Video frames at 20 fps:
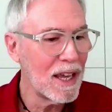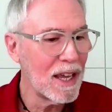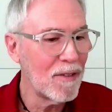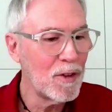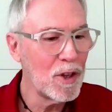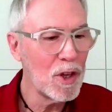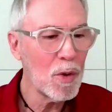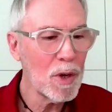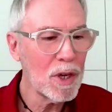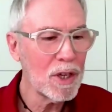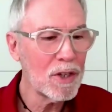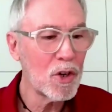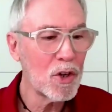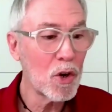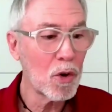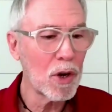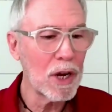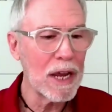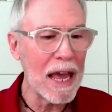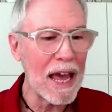If you could
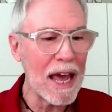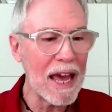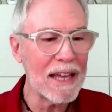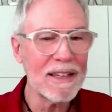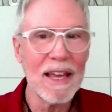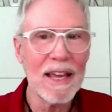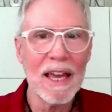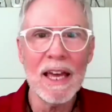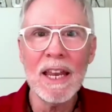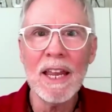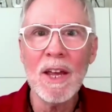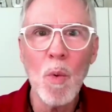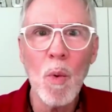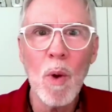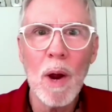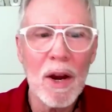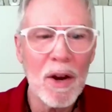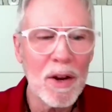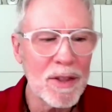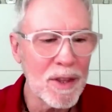create
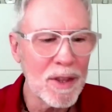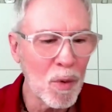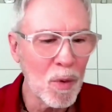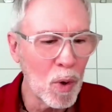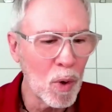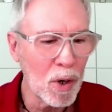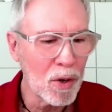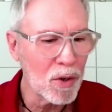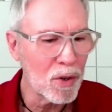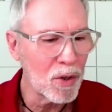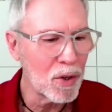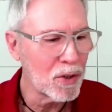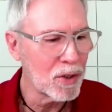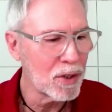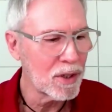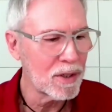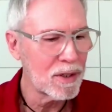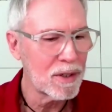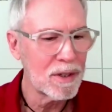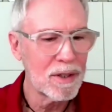anywhere in the
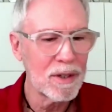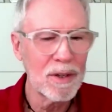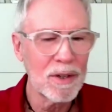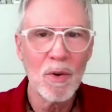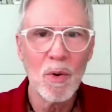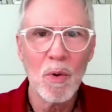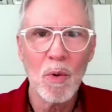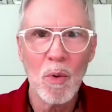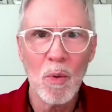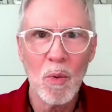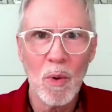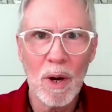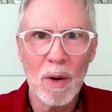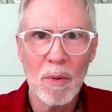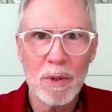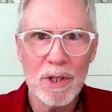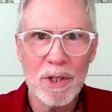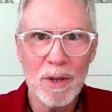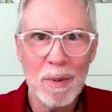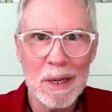world,
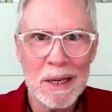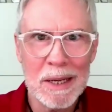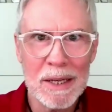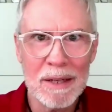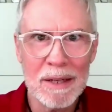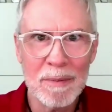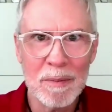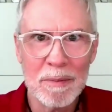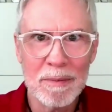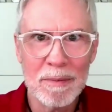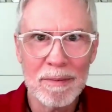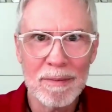where would you be?